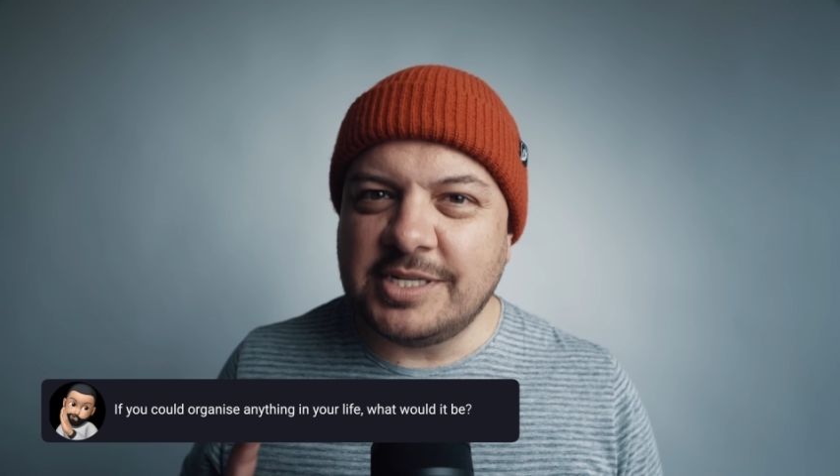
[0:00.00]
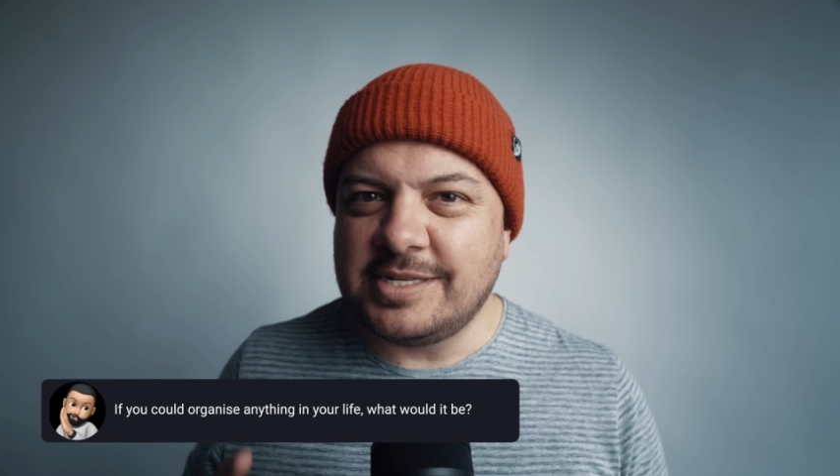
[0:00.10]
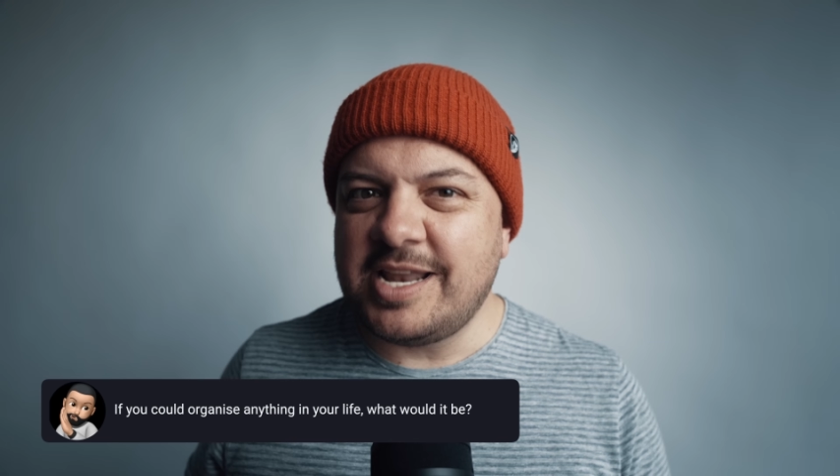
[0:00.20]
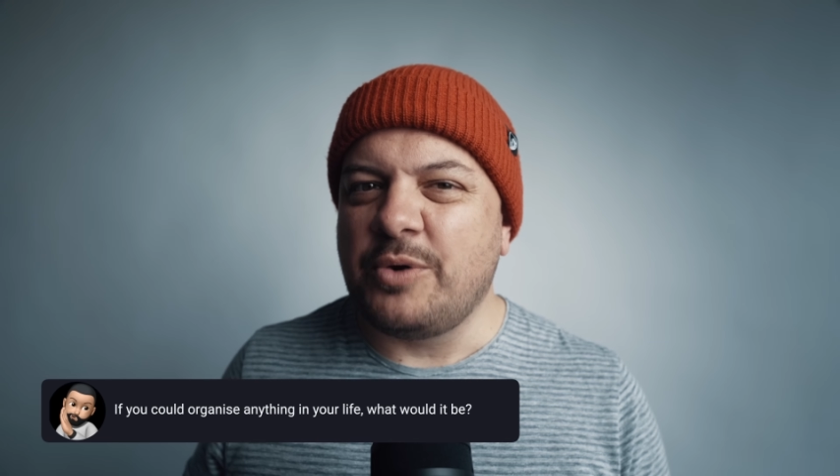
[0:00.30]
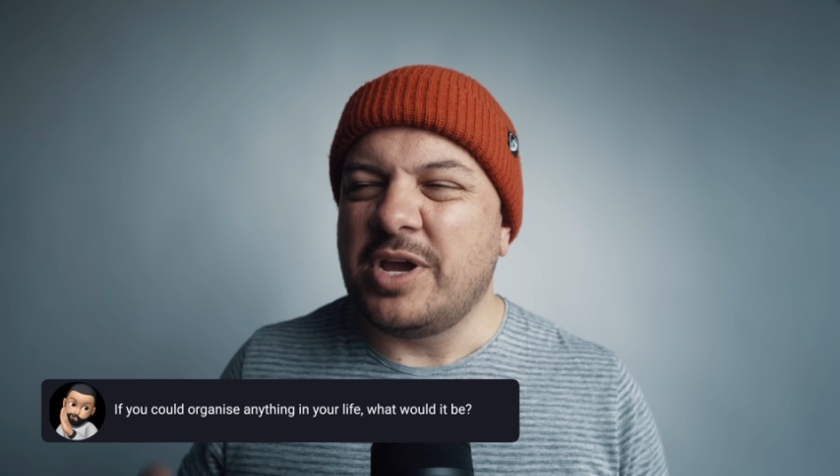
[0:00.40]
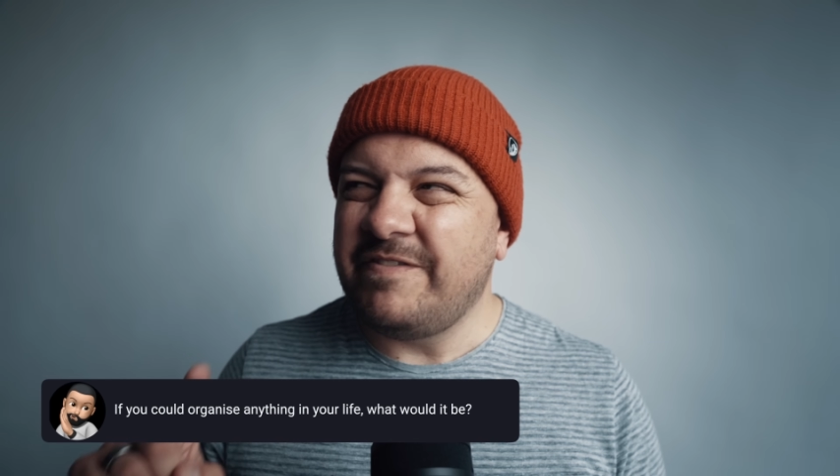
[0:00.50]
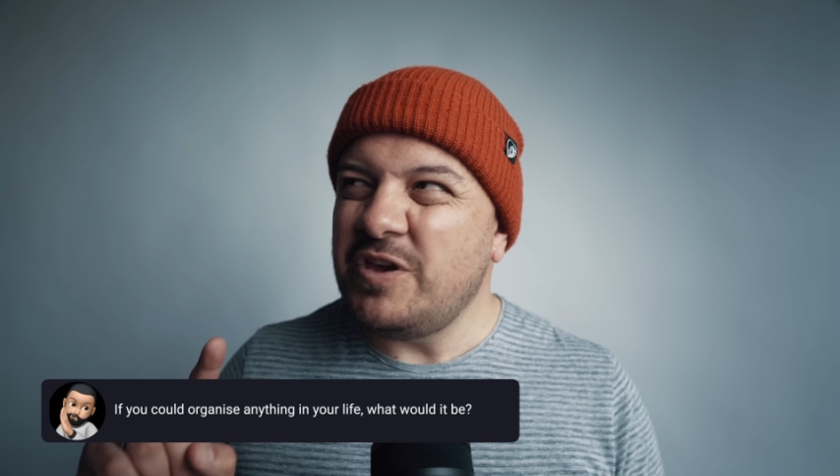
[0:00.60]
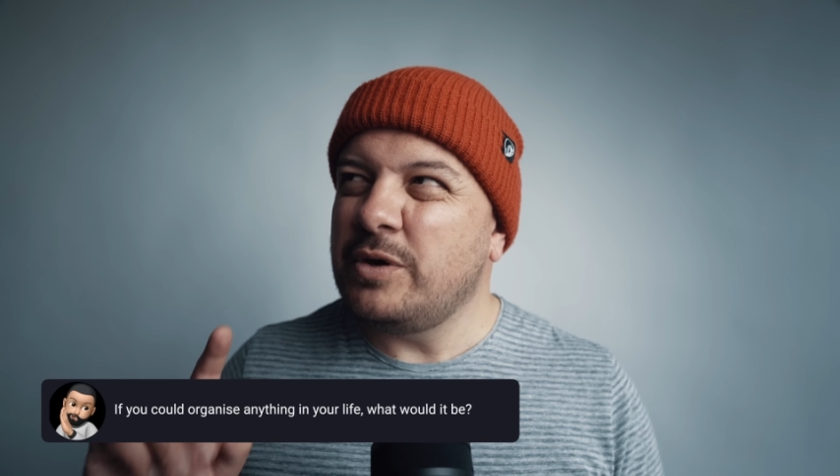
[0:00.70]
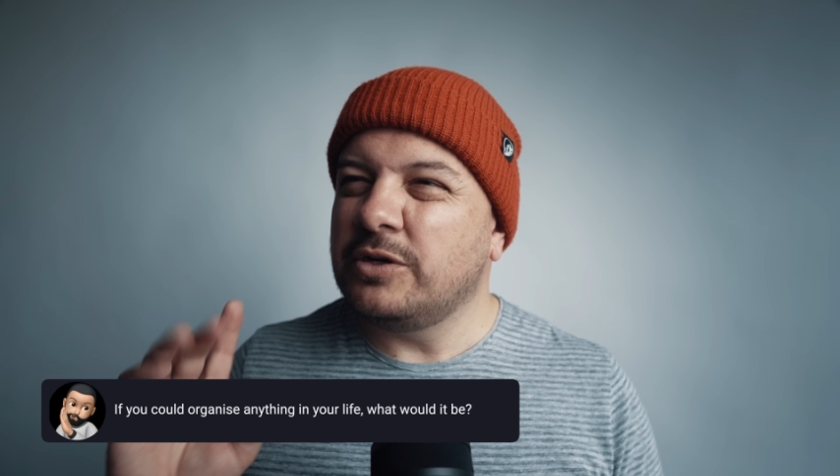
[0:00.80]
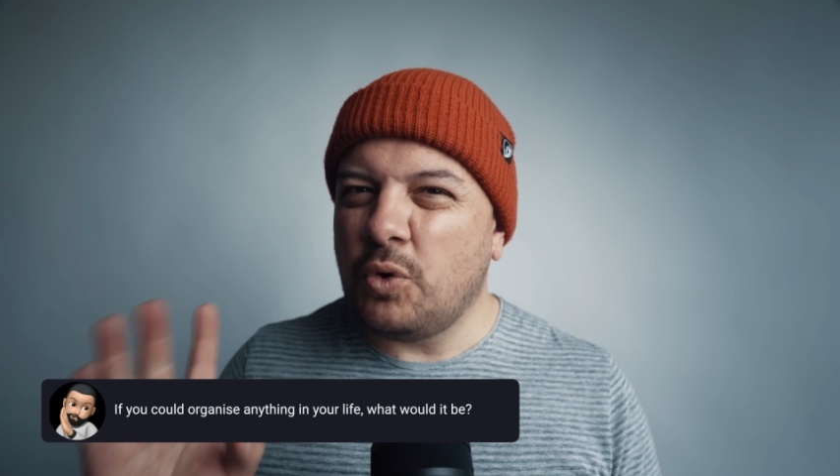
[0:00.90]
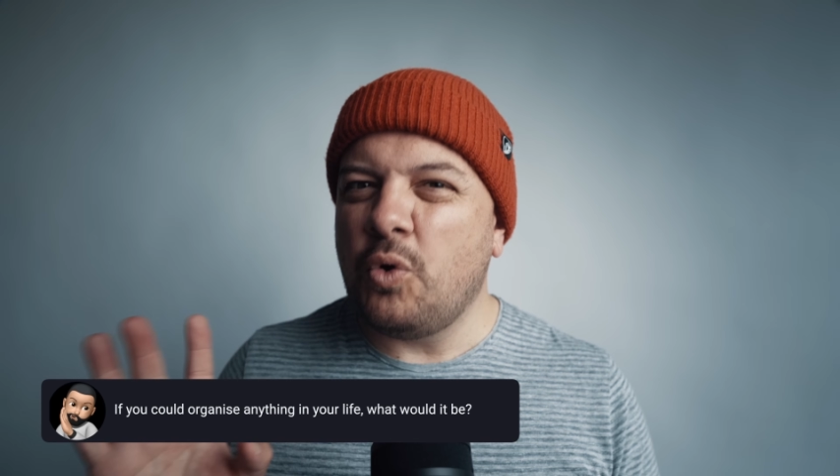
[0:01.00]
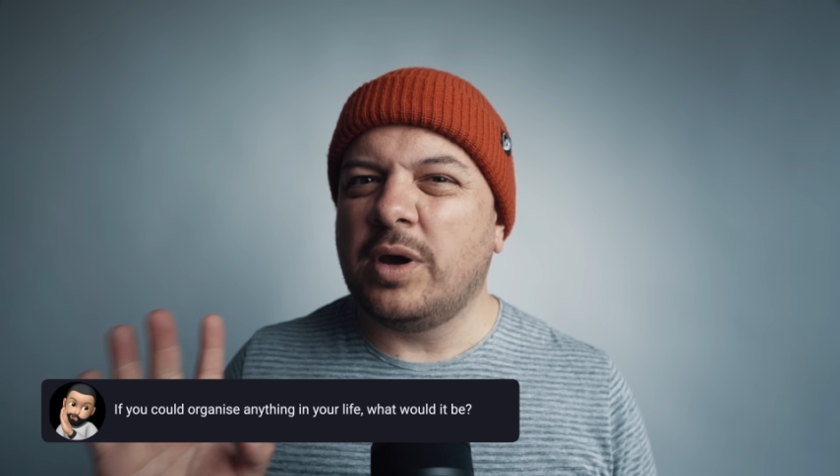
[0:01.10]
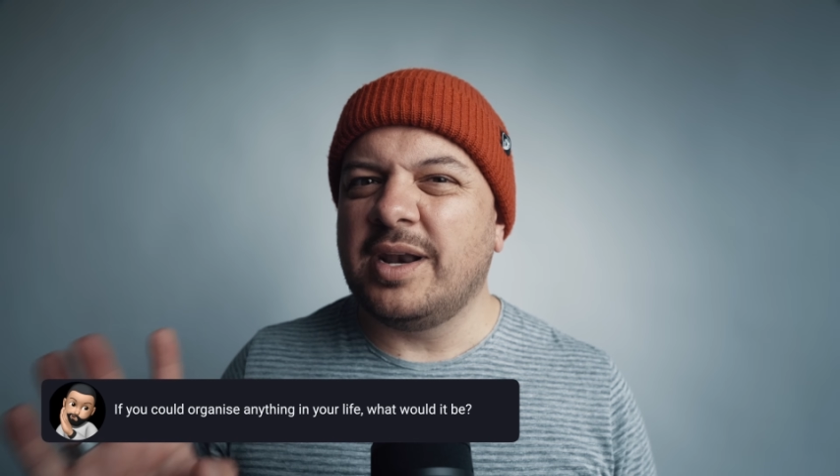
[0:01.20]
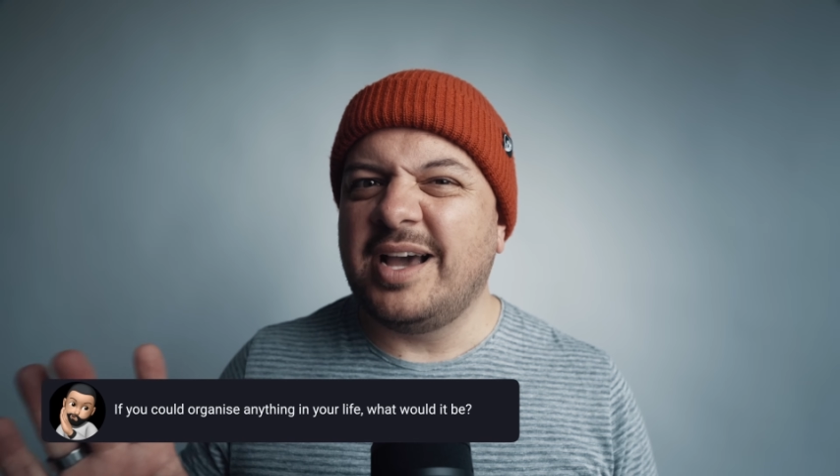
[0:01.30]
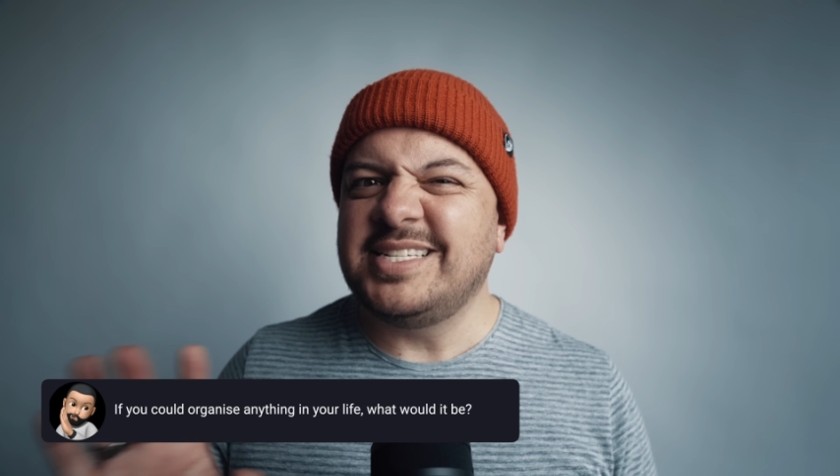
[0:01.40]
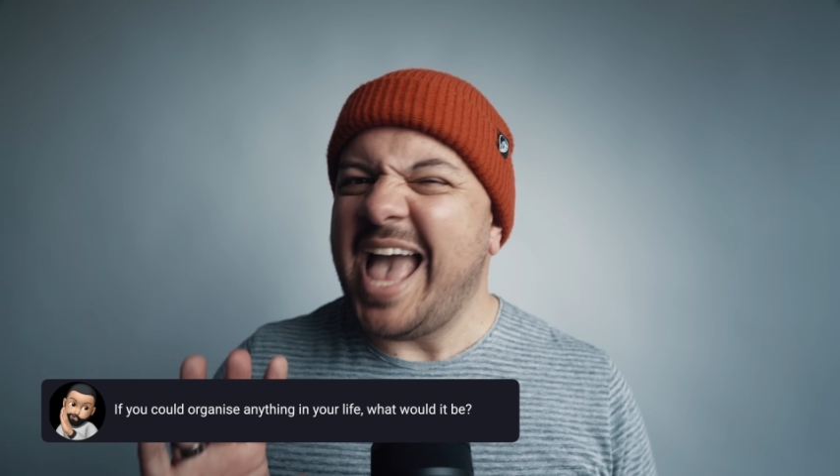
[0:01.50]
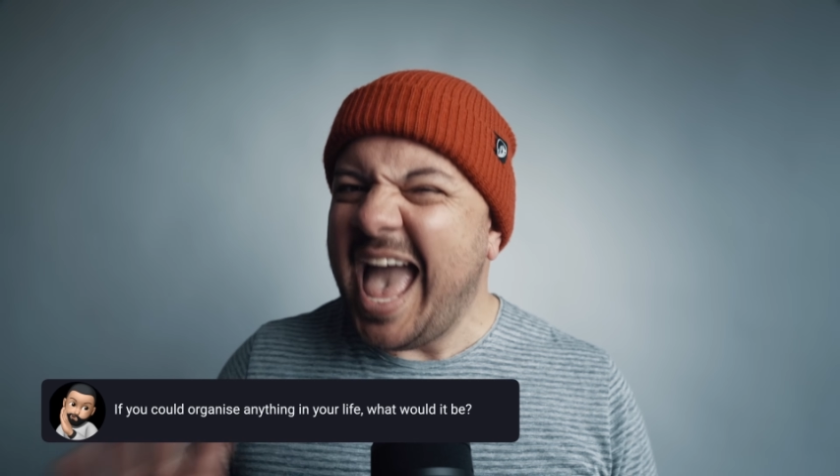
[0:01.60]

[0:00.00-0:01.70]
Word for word: to know if you could organize